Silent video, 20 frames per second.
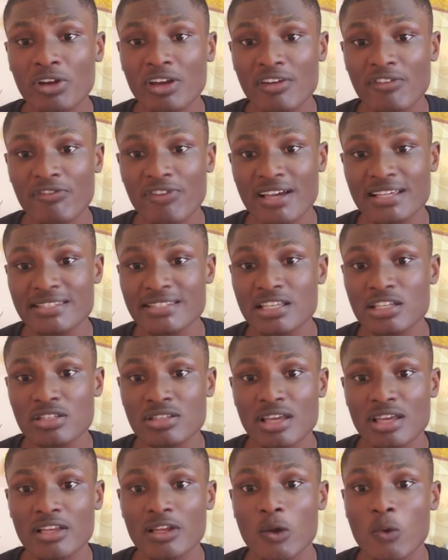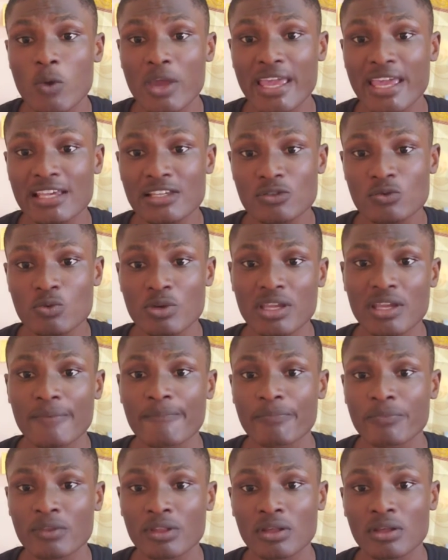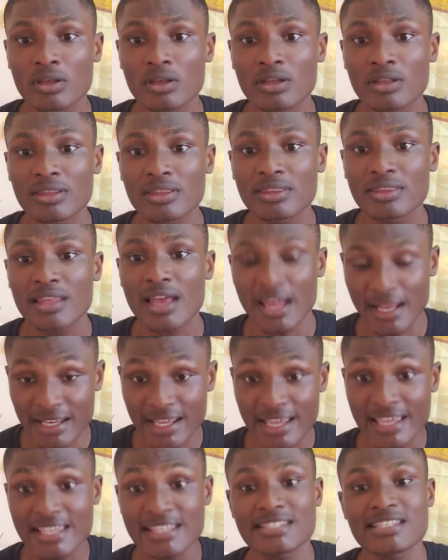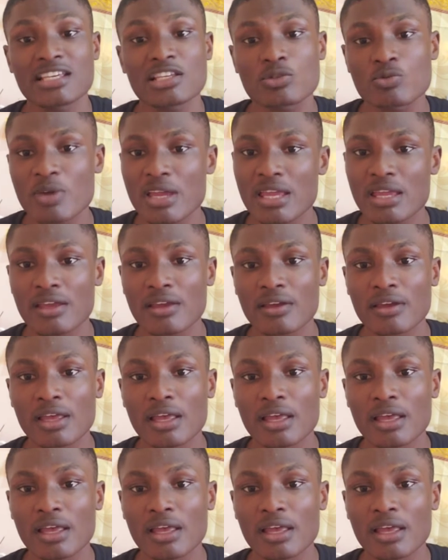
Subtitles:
the fastest and the quickest way and the easiest way.